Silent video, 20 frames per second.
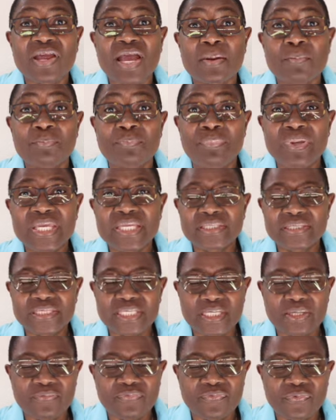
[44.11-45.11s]
are
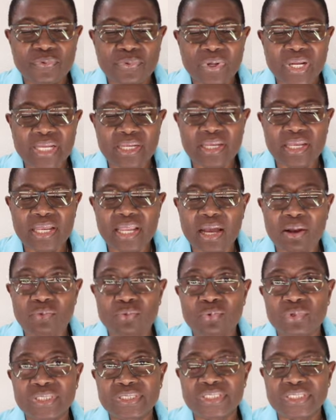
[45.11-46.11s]
basic foreign
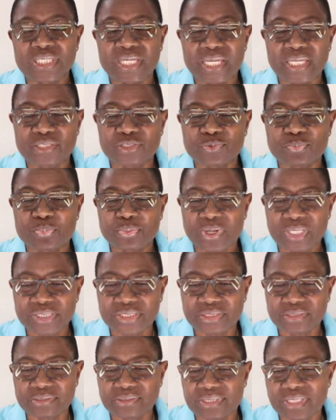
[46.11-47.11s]
language
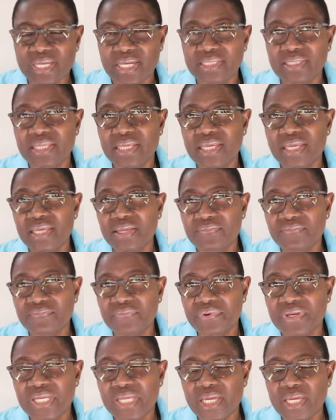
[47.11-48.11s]
expressions that
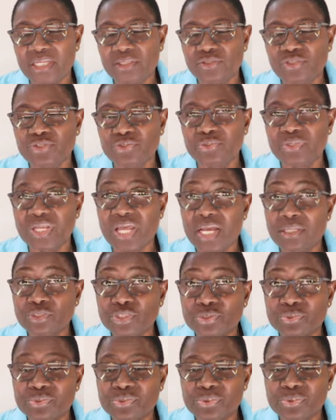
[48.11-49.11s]
every
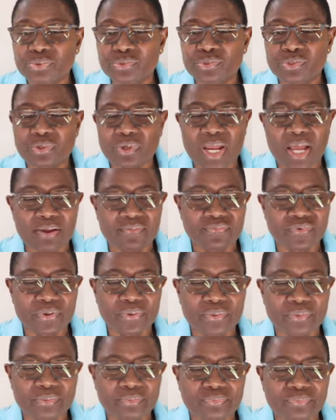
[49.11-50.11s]
international
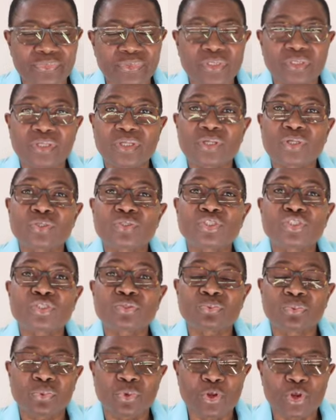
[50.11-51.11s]
traveler
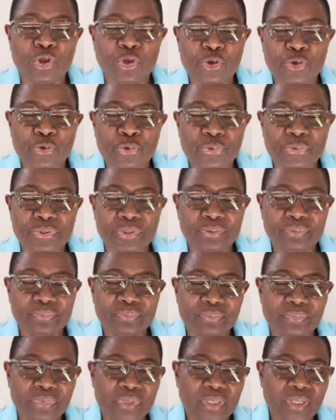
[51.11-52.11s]
should learn
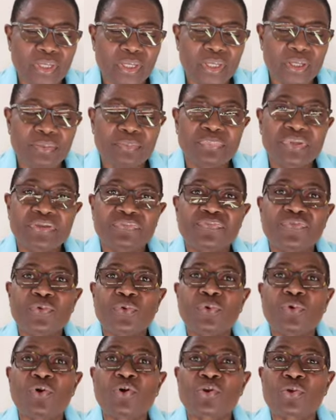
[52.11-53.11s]

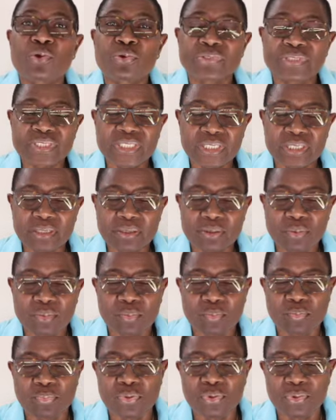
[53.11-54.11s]
before crossing
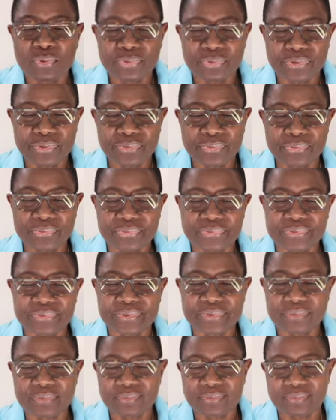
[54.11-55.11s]

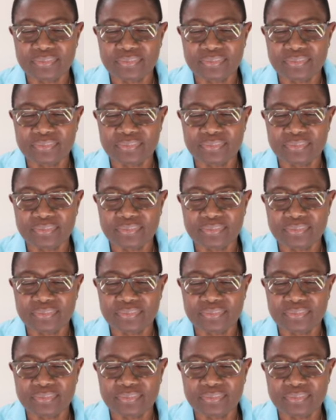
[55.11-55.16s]
borders.